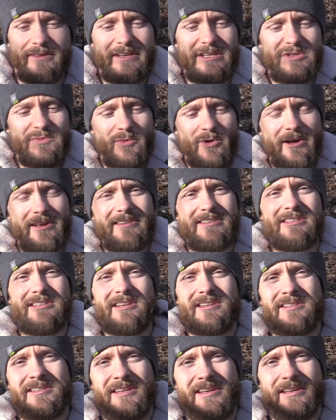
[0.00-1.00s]
These run
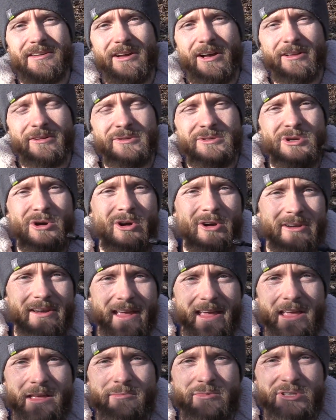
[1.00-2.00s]
$16 on
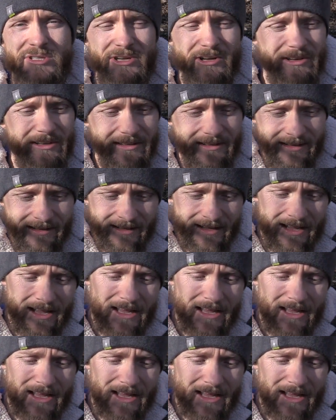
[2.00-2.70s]
Amazon.